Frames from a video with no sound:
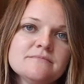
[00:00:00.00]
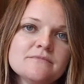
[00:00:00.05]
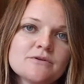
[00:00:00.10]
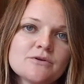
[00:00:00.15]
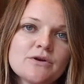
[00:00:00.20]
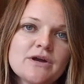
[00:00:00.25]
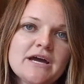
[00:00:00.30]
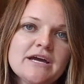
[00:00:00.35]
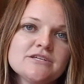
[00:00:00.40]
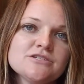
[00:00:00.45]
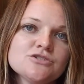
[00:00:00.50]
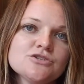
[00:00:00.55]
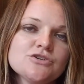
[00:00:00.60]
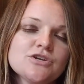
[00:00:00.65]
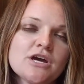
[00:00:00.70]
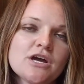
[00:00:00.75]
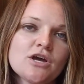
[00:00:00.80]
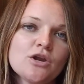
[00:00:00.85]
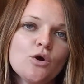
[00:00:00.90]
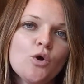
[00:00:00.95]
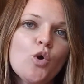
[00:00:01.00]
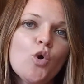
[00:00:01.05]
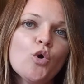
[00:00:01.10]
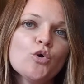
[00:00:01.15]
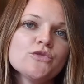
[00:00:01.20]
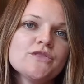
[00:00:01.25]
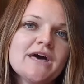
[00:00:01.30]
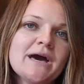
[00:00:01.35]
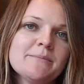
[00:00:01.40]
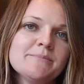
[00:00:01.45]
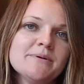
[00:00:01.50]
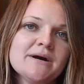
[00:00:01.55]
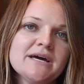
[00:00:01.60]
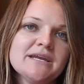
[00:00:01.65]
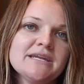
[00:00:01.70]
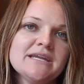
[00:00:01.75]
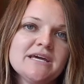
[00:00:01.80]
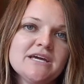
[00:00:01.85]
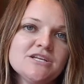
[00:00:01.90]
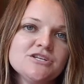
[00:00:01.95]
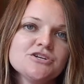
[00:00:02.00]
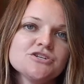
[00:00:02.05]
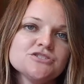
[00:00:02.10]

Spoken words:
Okay, so you're not going to hold that button in,